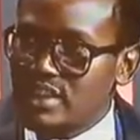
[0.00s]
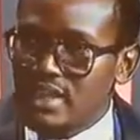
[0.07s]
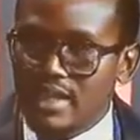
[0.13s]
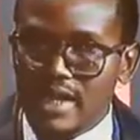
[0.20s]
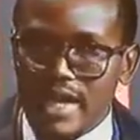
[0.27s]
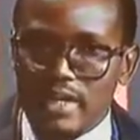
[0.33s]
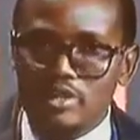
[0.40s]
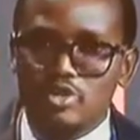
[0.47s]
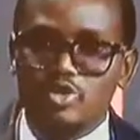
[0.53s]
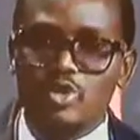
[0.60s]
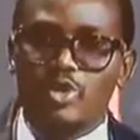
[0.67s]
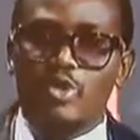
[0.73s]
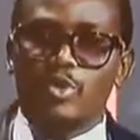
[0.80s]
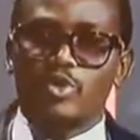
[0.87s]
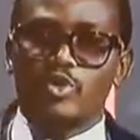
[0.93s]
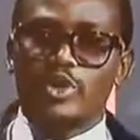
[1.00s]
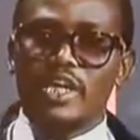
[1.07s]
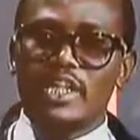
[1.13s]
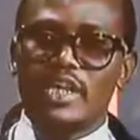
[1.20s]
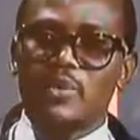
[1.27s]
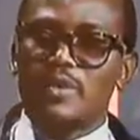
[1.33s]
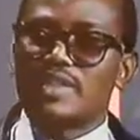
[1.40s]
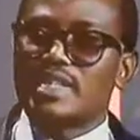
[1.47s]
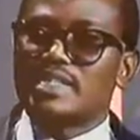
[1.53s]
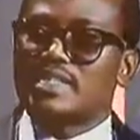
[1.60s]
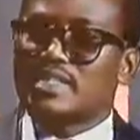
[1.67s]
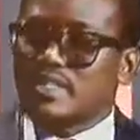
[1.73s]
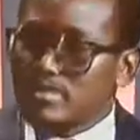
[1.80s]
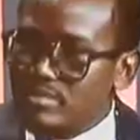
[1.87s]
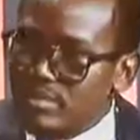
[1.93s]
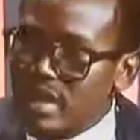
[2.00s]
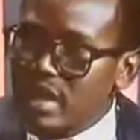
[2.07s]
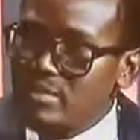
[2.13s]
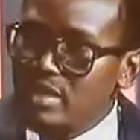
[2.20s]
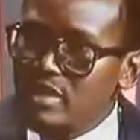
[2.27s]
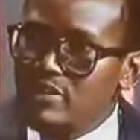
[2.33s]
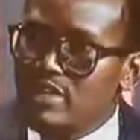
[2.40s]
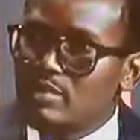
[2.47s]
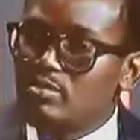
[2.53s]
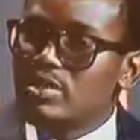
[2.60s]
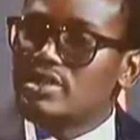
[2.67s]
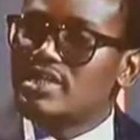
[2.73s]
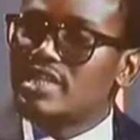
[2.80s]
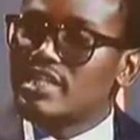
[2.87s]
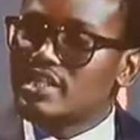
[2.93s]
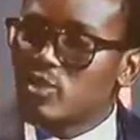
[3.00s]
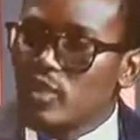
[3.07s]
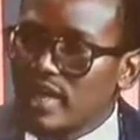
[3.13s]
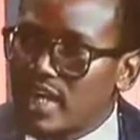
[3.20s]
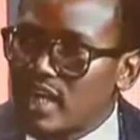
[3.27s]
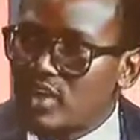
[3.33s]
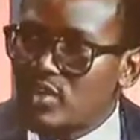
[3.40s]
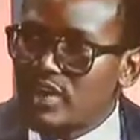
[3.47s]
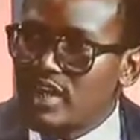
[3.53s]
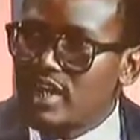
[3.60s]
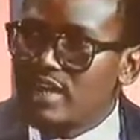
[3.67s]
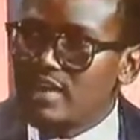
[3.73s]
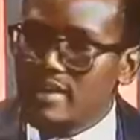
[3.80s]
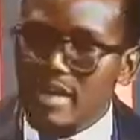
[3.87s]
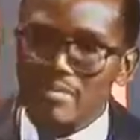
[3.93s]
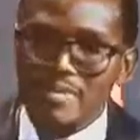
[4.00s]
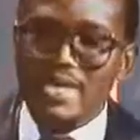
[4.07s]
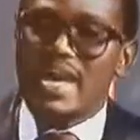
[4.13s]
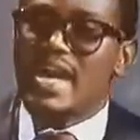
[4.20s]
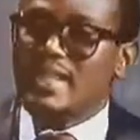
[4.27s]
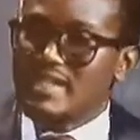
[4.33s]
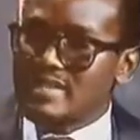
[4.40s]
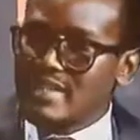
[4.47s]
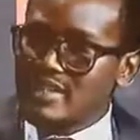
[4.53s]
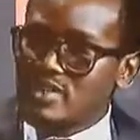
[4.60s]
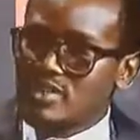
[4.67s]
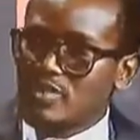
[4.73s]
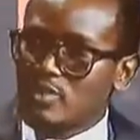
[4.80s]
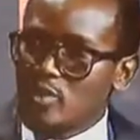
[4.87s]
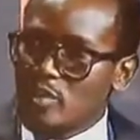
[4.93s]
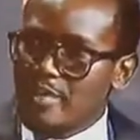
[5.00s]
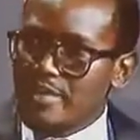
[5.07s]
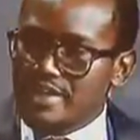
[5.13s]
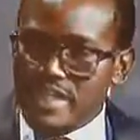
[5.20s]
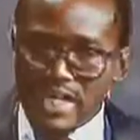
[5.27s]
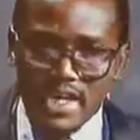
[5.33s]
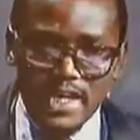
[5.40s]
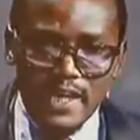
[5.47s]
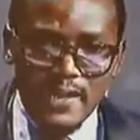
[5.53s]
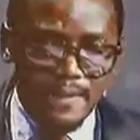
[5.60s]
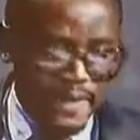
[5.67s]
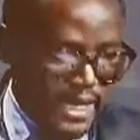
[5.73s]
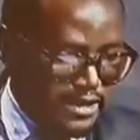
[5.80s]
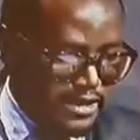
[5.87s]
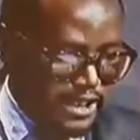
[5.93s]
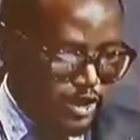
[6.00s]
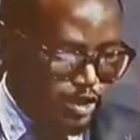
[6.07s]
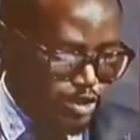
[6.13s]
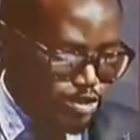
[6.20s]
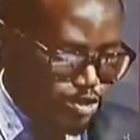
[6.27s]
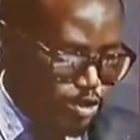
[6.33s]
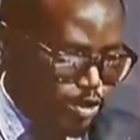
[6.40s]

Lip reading: And so, together with his team, I believe because it doesn't work alone, there are many others that could operate there. And then also,